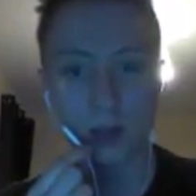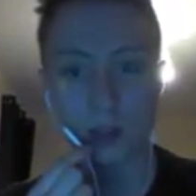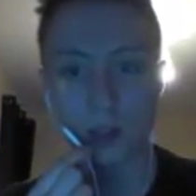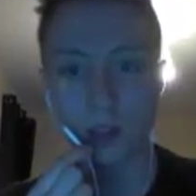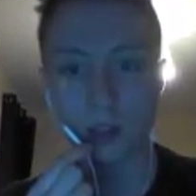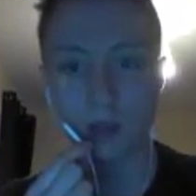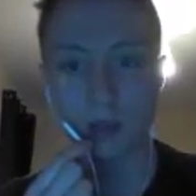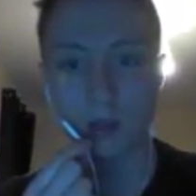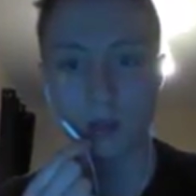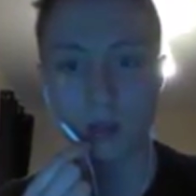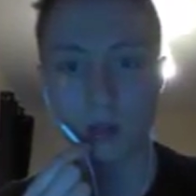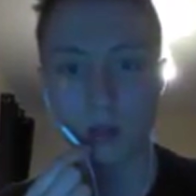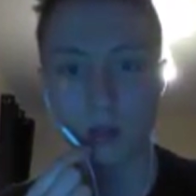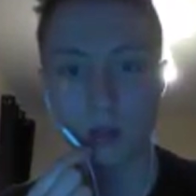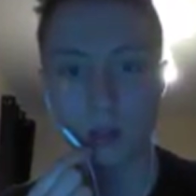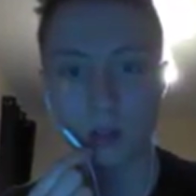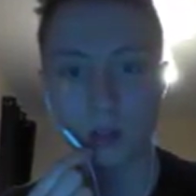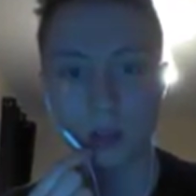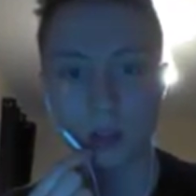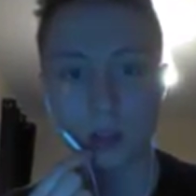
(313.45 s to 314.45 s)
this
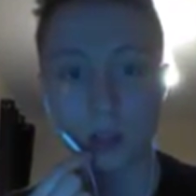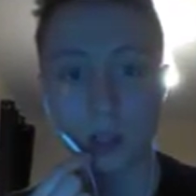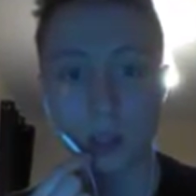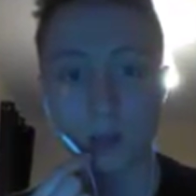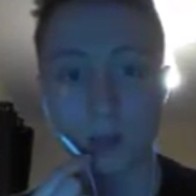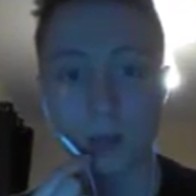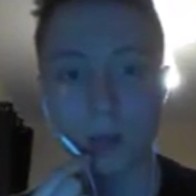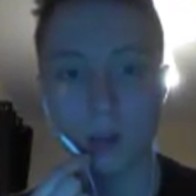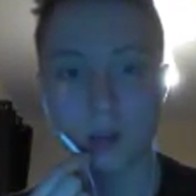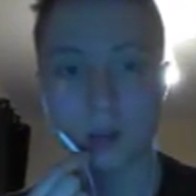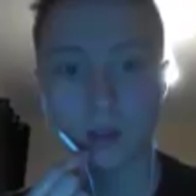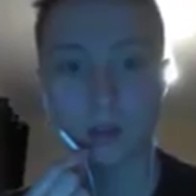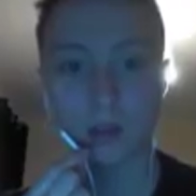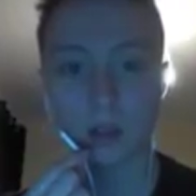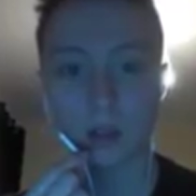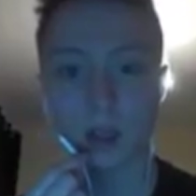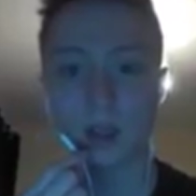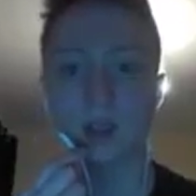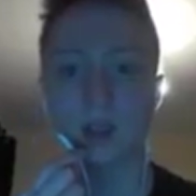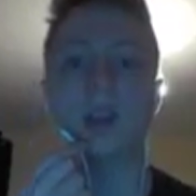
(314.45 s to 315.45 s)
recording setup, then
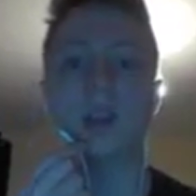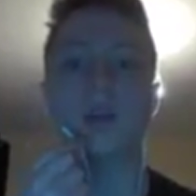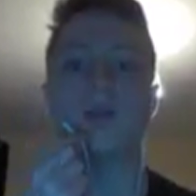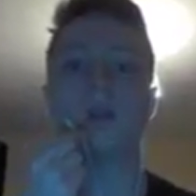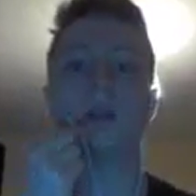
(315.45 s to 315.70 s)
again, leave